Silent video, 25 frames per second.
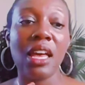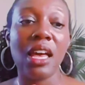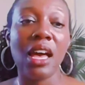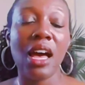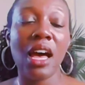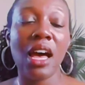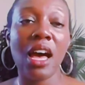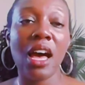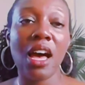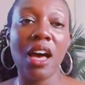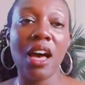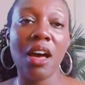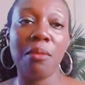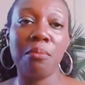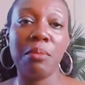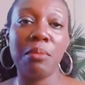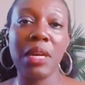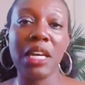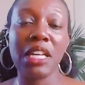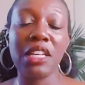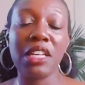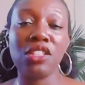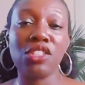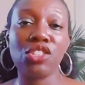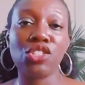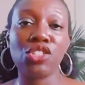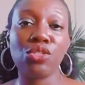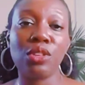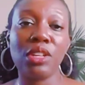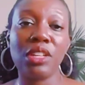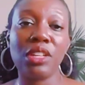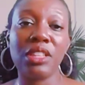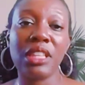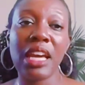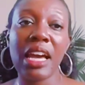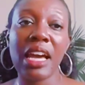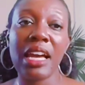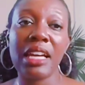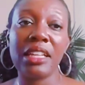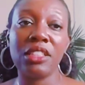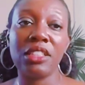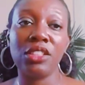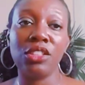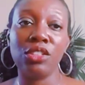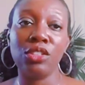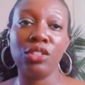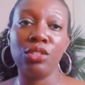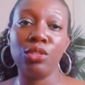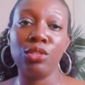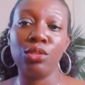Um, making sure that
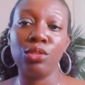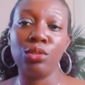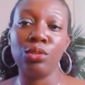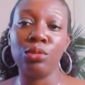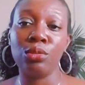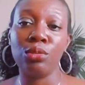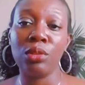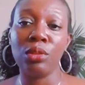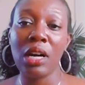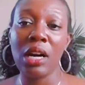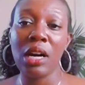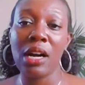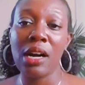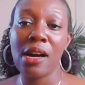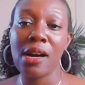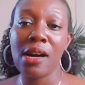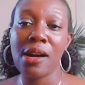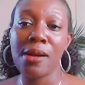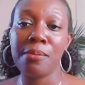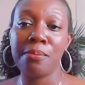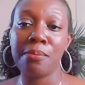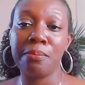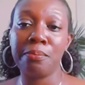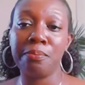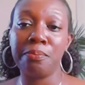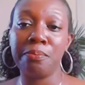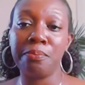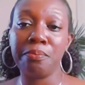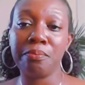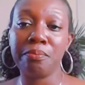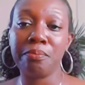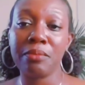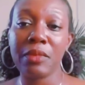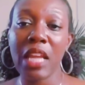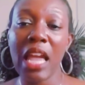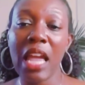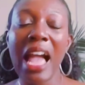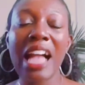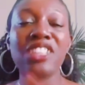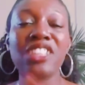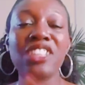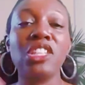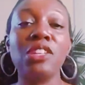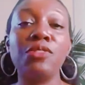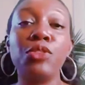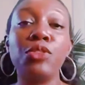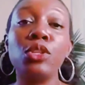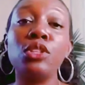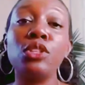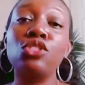you um, actually,
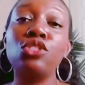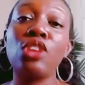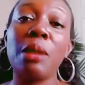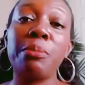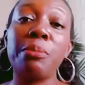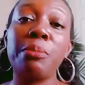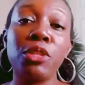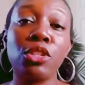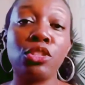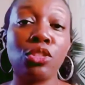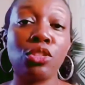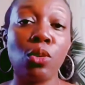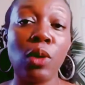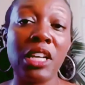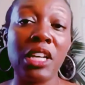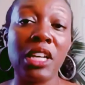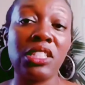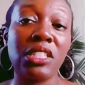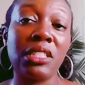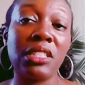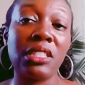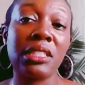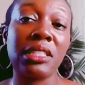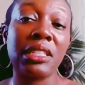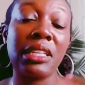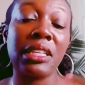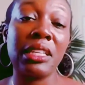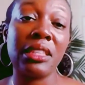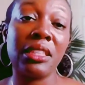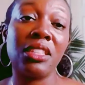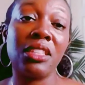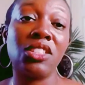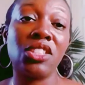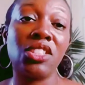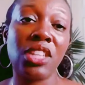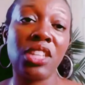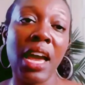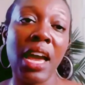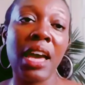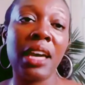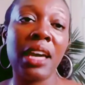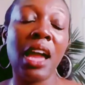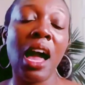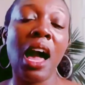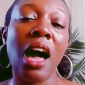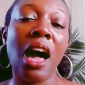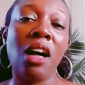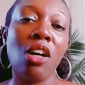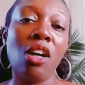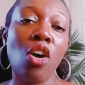if you can drop your questions in the chat,
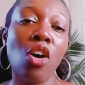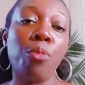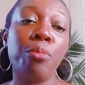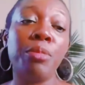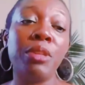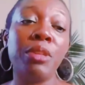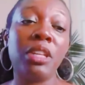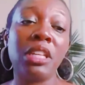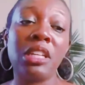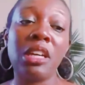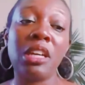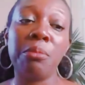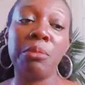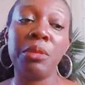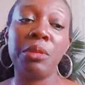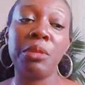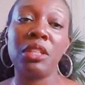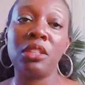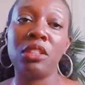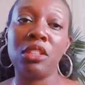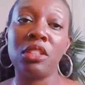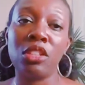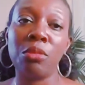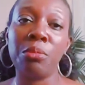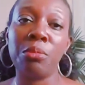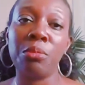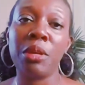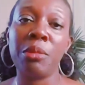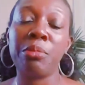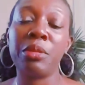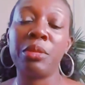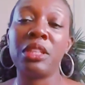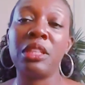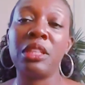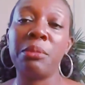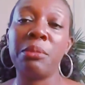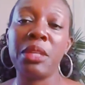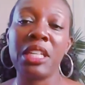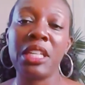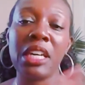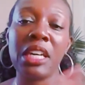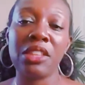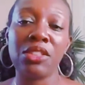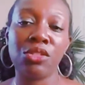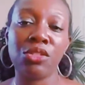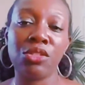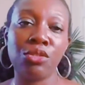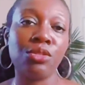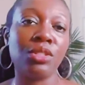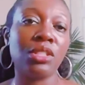I'll open it up in a little bit, but let me get
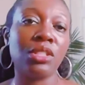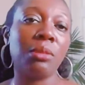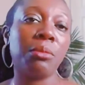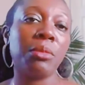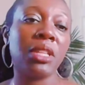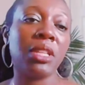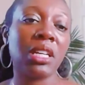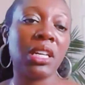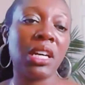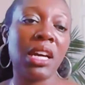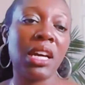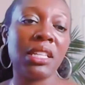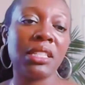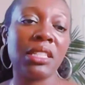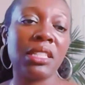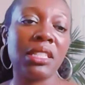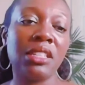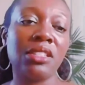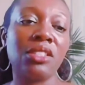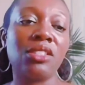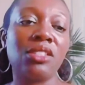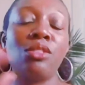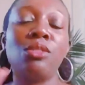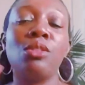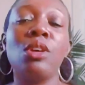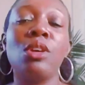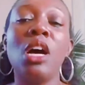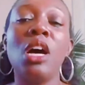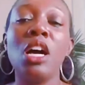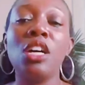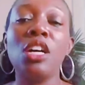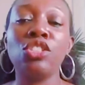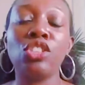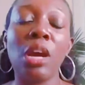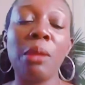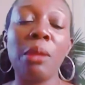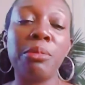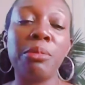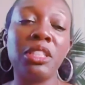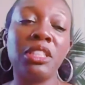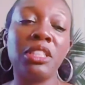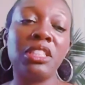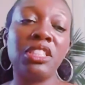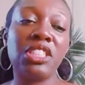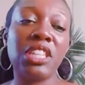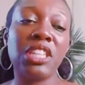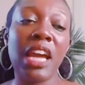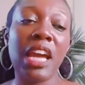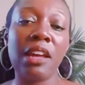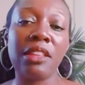through some of the content. So drop it in the
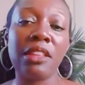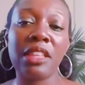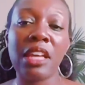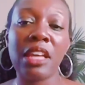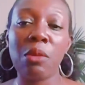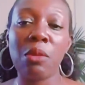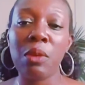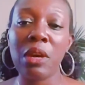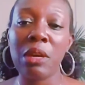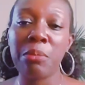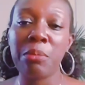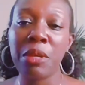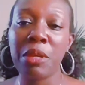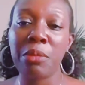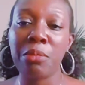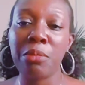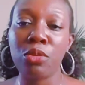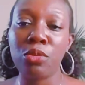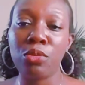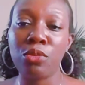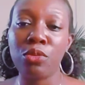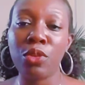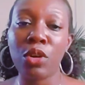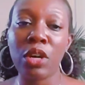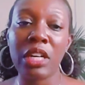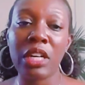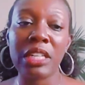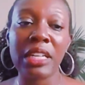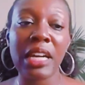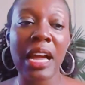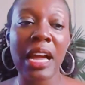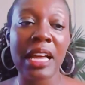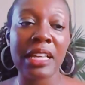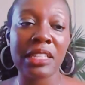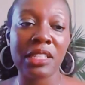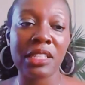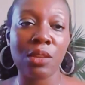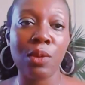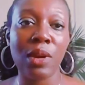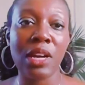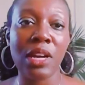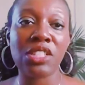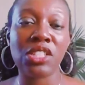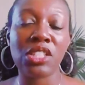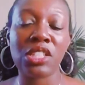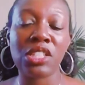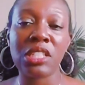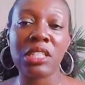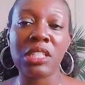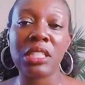chat. That way, people who've already asked
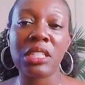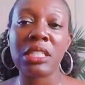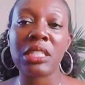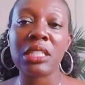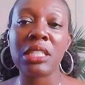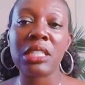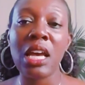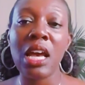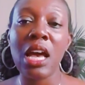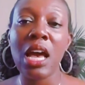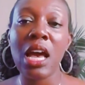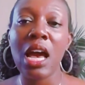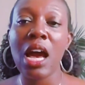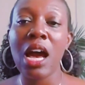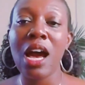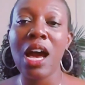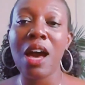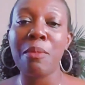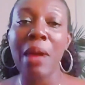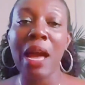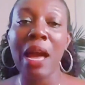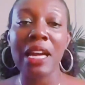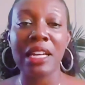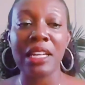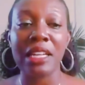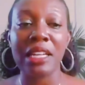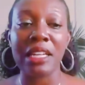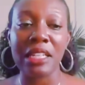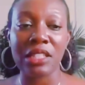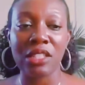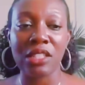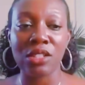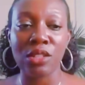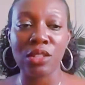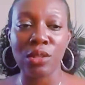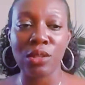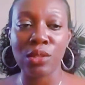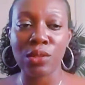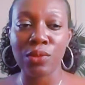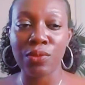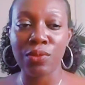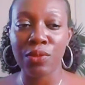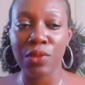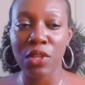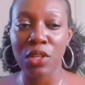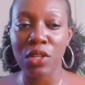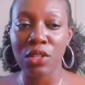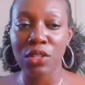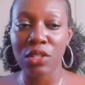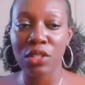questions, um, I can get to those
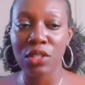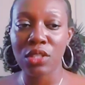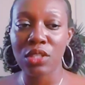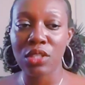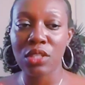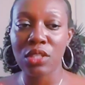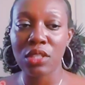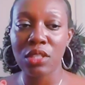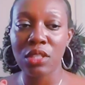first,